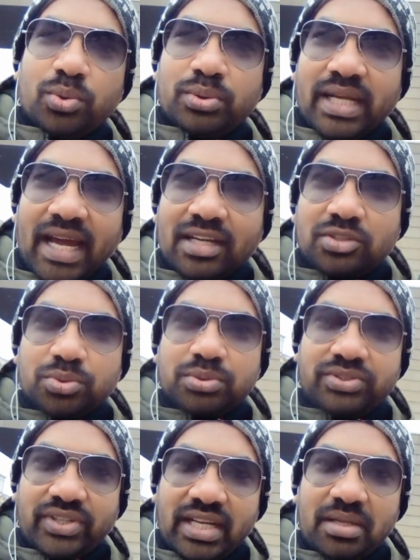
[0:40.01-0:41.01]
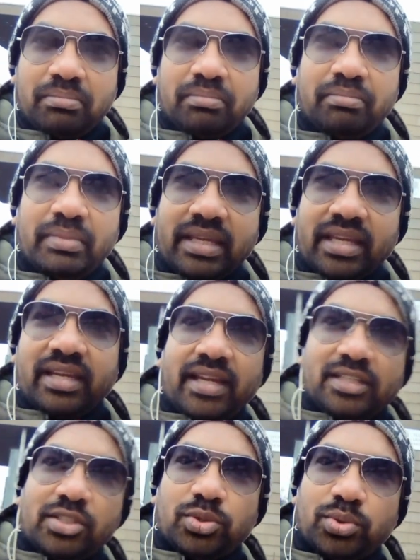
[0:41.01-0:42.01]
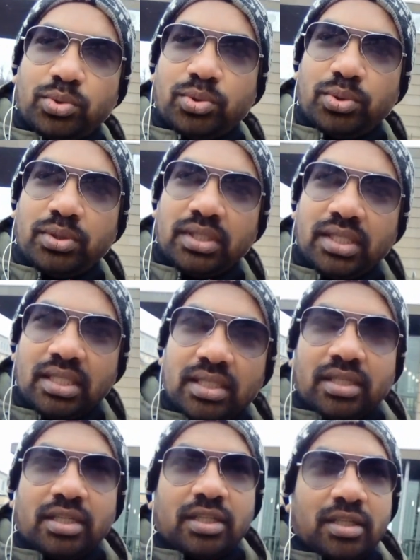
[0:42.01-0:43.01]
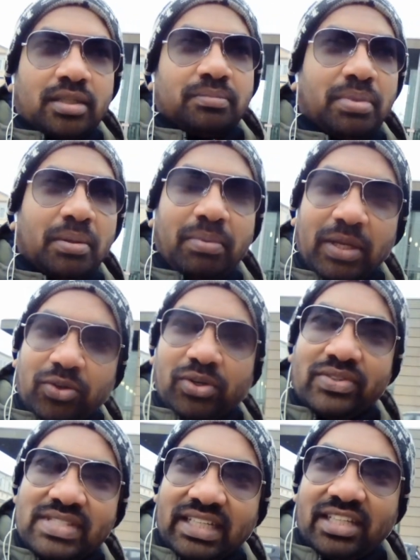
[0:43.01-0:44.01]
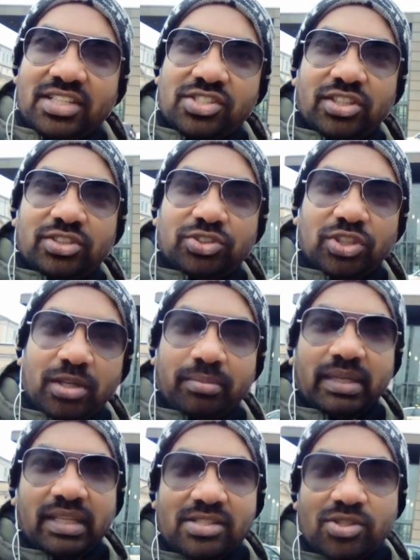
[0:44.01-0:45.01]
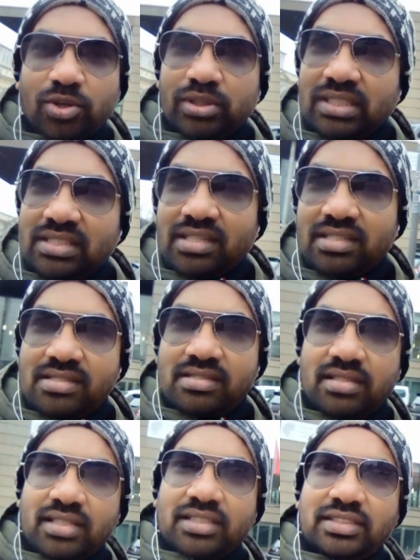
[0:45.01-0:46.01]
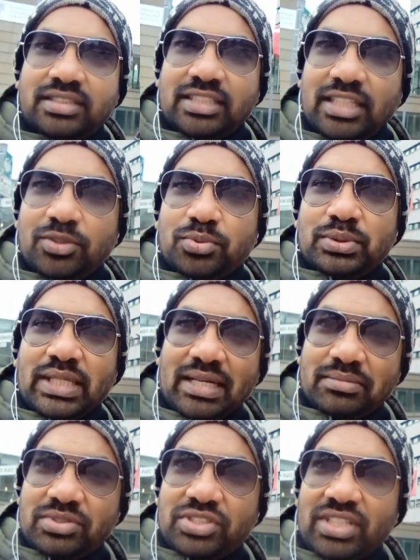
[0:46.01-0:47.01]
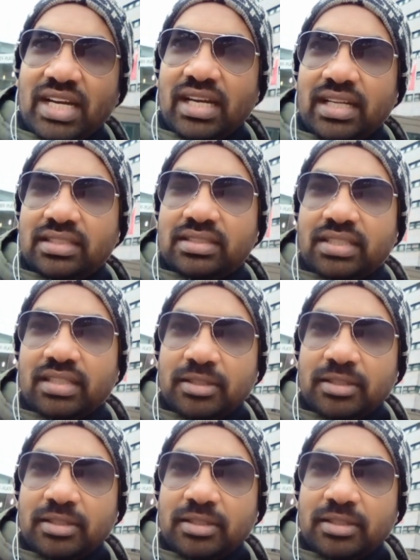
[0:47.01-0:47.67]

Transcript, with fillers: who dare to dream making it to public universities in Germany. So this is TU Darmstadt,